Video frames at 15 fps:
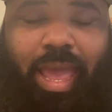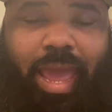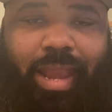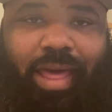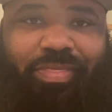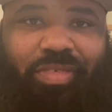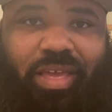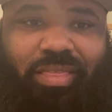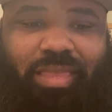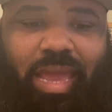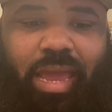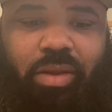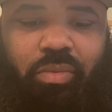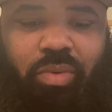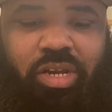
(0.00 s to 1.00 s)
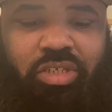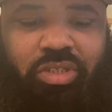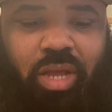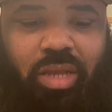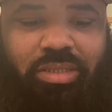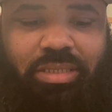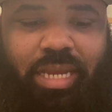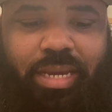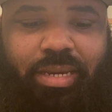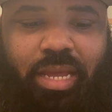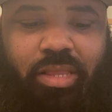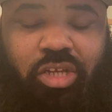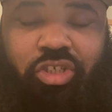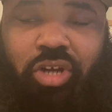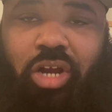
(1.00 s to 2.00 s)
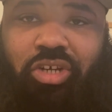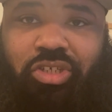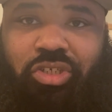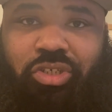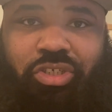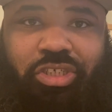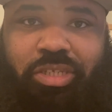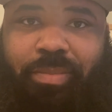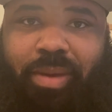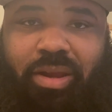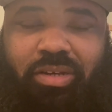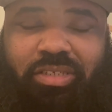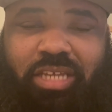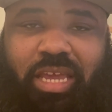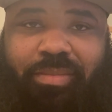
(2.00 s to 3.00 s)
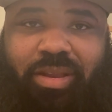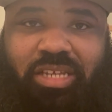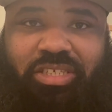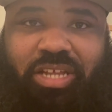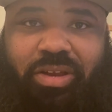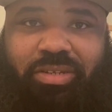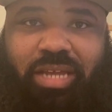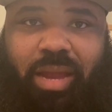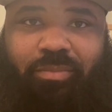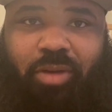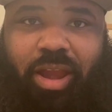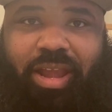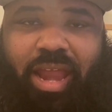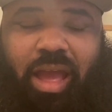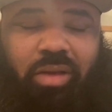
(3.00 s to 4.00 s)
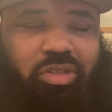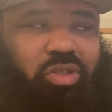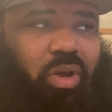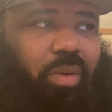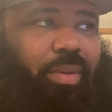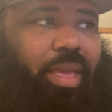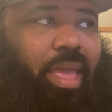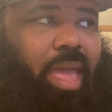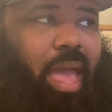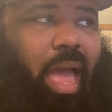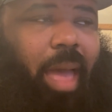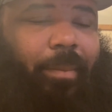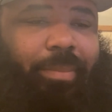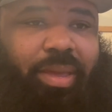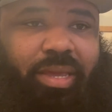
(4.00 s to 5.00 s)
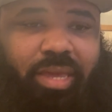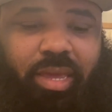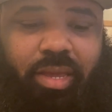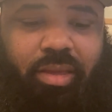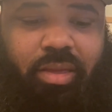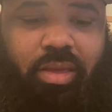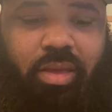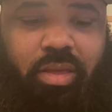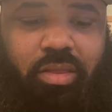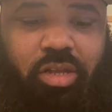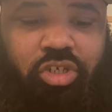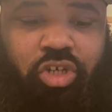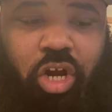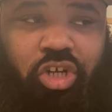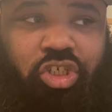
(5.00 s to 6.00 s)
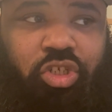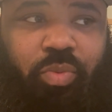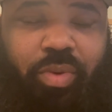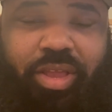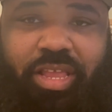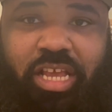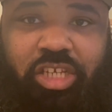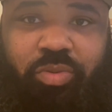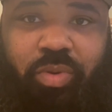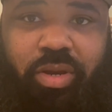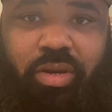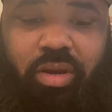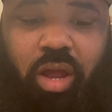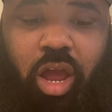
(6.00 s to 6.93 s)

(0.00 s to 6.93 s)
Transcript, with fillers: And I think that when it's all said and done, the Chargers are just a better team, and it's their time right now. So I'm picking the Chargers to win this one?